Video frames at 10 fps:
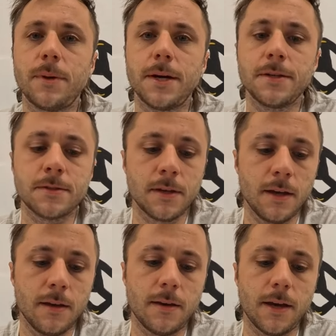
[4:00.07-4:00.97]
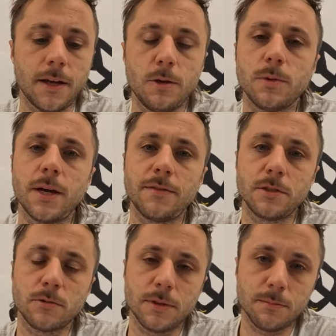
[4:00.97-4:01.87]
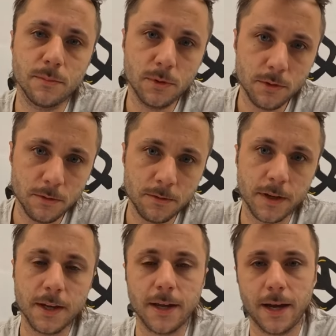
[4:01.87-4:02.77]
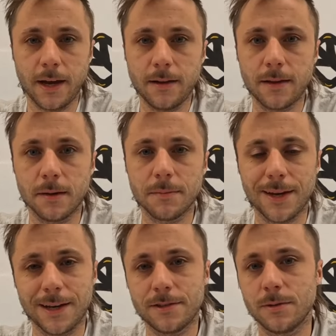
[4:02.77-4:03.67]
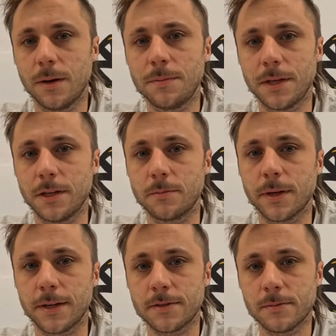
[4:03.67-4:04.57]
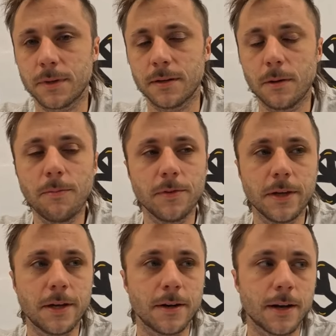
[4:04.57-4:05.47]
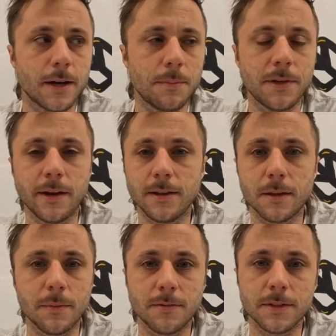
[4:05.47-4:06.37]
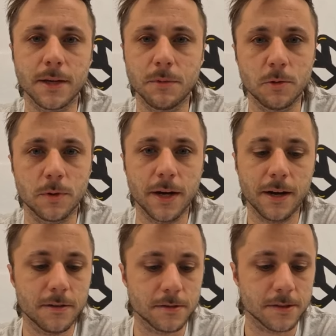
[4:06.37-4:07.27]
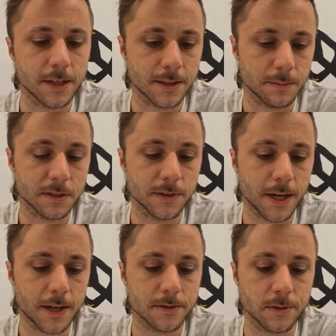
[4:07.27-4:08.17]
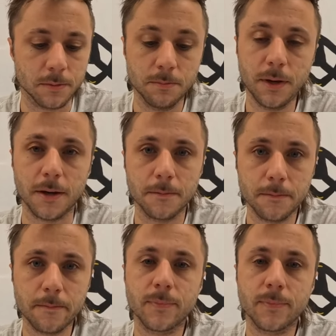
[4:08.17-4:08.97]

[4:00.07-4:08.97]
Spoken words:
bikes, and you will have to remove and add them as you update your bikes. But hopefully you're not updating them every time you ride, so it's not that much of a hassle. But